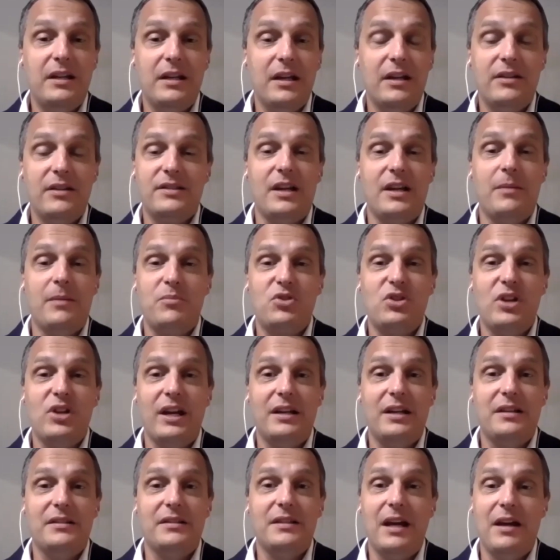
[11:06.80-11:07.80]

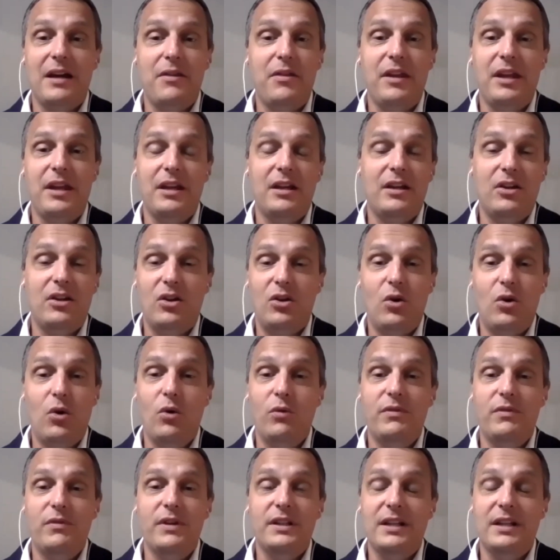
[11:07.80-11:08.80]
subject. I think
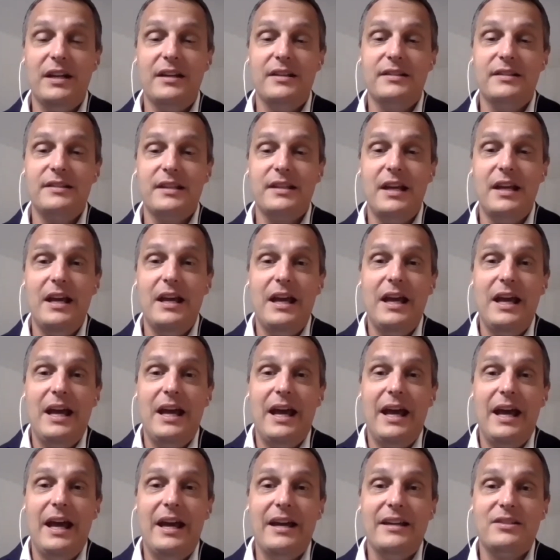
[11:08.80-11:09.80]
COVID
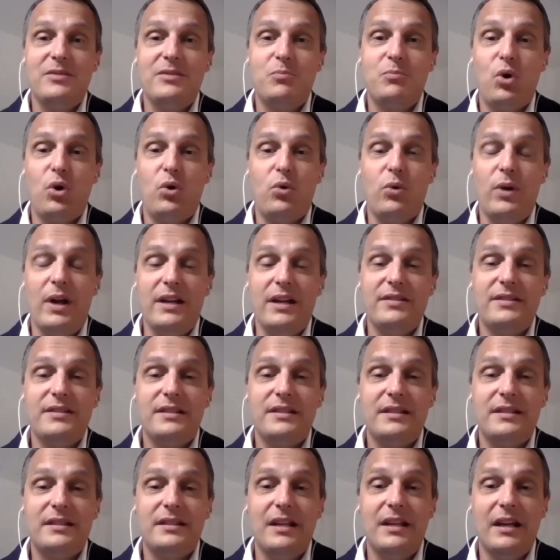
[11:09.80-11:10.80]
has
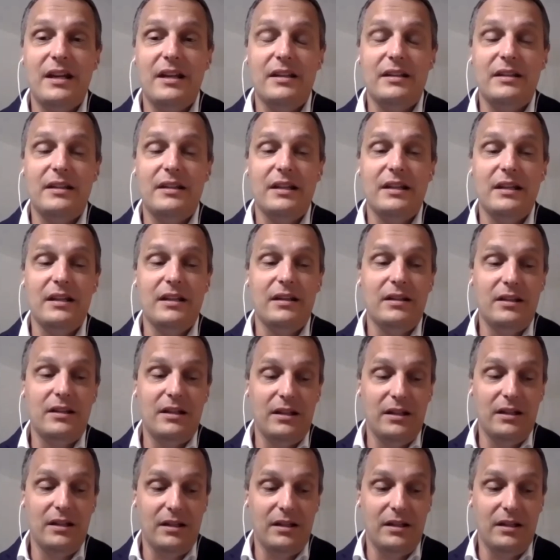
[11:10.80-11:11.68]
progressed the